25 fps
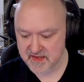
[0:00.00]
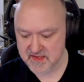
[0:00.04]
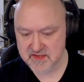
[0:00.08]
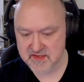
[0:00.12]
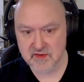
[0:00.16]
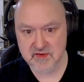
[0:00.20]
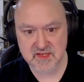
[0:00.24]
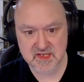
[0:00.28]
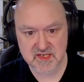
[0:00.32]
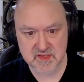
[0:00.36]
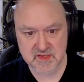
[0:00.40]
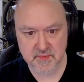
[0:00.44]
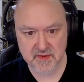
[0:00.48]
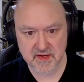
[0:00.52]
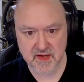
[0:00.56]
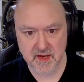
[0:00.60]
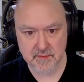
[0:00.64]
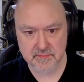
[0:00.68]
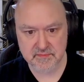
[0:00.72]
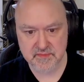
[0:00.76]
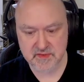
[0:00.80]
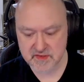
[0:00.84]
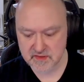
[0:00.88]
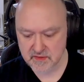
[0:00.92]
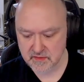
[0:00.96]
So this
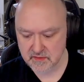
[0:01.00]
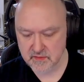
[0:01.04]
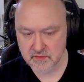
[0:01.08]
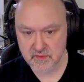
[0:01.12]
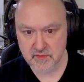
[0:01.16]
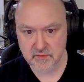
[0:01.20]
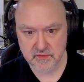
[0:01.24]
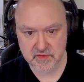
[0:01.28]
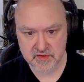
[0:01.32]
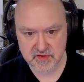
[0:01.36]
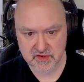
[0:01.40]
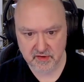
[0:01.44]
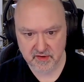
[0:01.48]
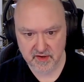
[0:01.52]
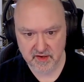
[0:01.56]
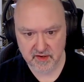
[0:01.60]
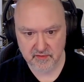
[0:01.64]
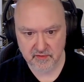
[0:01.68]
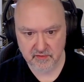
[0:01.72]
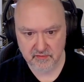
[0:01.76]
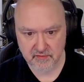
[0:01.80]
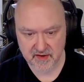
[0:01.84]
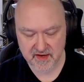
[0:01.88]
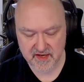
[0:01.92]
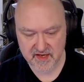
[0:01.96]
becomes sorry,
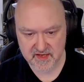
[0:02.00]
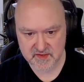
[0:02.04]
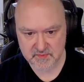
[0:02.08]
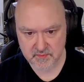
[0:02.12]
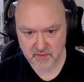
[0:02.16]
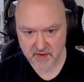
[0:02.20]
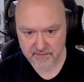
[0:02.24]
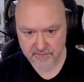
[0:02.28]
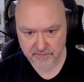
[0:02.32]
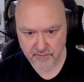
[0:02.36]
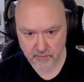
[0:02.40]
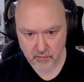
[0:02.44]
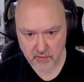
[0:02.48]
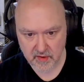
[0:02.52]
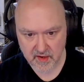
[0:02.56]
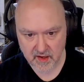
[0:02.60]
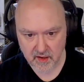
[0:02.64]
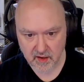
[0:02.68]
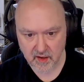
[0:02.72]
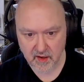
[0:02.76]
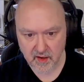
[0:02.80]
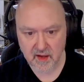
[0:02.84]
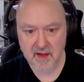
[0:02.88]
green is my four color.